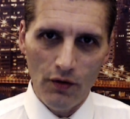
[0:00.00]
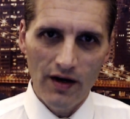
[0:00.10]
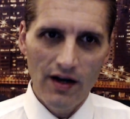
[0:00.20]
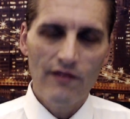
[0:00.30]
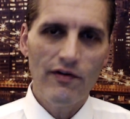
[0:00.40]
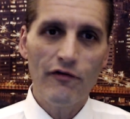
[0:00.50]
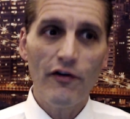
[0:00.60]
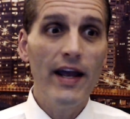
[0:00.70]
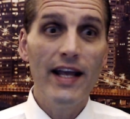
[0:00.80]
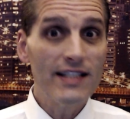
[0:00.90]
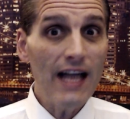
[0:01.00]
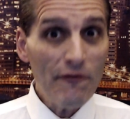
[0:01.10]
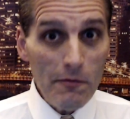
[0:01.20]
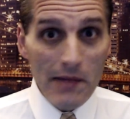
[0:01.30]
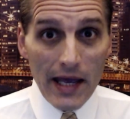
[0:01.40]
for free. It's not for
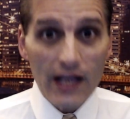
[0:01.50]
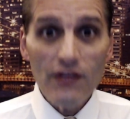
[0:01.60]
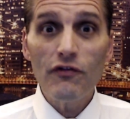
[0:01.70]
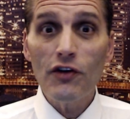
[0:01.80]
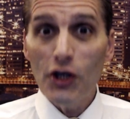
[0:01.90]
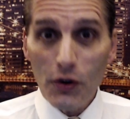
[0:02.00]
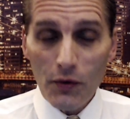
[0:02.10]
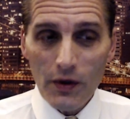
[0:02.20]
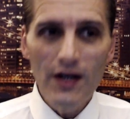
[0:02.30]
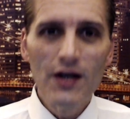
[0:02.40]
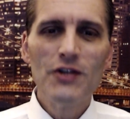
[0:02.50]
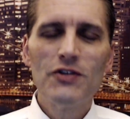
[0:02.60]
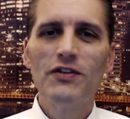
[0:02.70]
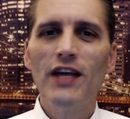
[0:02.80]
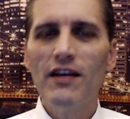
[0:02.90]
me, it's for you. So take
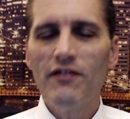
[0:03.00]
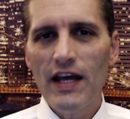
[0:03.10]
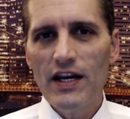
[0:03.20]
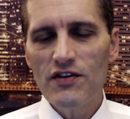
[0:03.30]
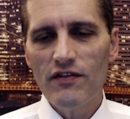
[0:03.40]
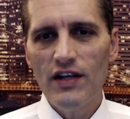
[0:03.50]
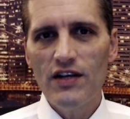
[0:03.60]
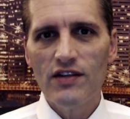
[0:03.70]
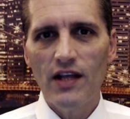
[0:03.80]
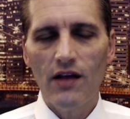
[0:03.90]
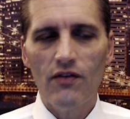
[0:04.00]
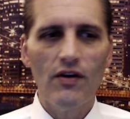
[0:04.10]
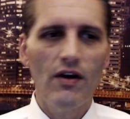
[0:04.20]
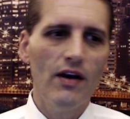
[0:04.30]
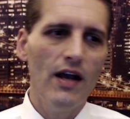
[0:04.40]
advantage of these things,
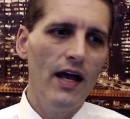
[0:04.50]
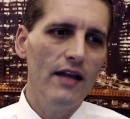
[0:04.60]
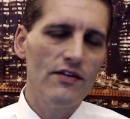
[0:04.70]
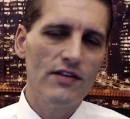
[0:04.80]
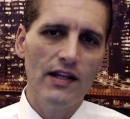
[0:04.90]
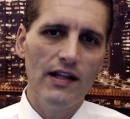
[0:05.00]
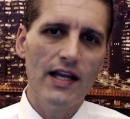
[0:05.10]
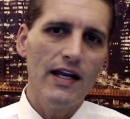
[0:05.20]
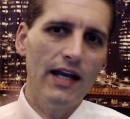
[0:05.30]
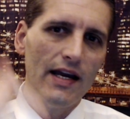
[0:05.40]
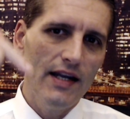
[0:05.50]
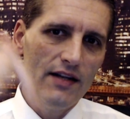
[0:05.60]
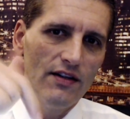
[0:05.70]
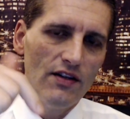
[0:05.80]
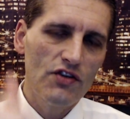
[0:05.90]
okay? There's a link again in the
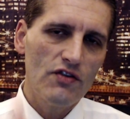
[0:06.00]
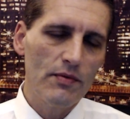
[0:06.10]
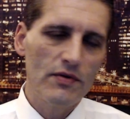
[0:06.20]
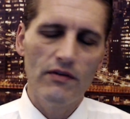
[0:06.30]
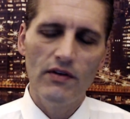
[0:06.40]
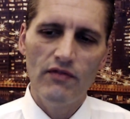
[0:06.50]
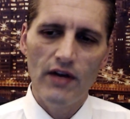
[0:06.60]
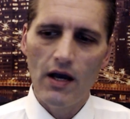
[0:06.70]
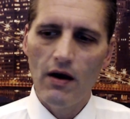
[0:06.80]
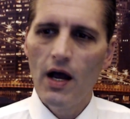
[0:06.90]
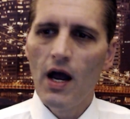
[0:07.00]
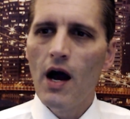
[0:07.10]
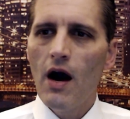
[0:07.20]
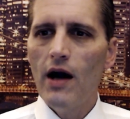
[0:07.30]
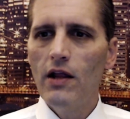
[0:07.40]
description on this video. All right,
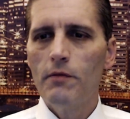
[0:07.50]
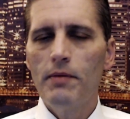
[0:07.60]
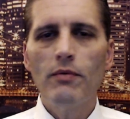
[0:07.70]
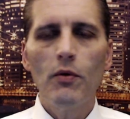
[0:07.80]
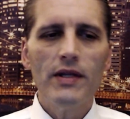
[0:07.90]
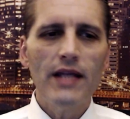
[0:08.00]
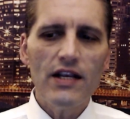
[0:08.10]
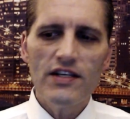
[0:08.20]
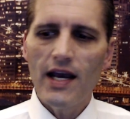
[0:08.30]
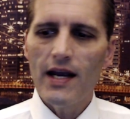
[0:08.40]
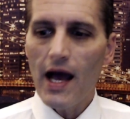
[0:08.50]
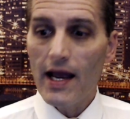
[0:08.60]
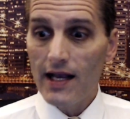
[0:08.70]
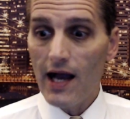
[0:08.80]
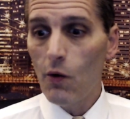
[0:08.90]
look, people, with that said, I got
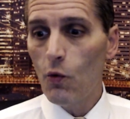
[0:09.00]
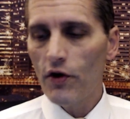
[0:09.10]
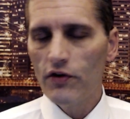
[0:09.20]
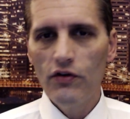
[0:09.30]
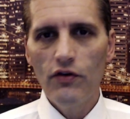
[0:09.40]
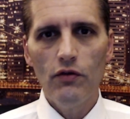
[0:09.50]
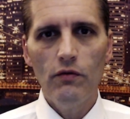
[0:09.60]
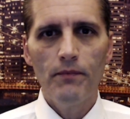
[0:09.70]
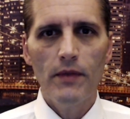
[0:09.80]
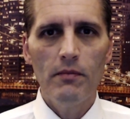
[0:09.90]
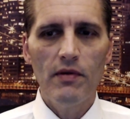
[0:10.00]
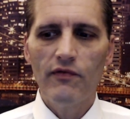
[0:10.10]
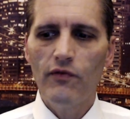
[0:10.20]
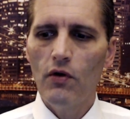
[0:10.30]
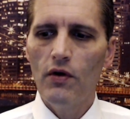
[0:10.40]
work to do before
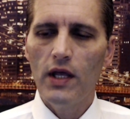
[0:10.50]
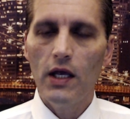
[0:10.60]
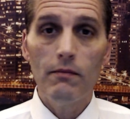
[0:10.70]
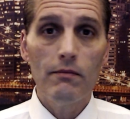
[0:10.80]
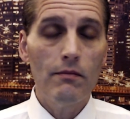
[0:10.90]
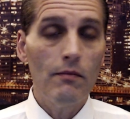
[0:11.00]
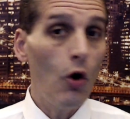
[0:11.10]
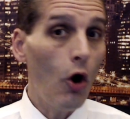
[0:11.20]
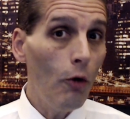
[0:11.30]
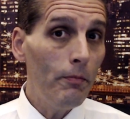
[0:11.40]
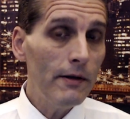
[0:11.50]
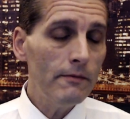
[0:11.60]
the open,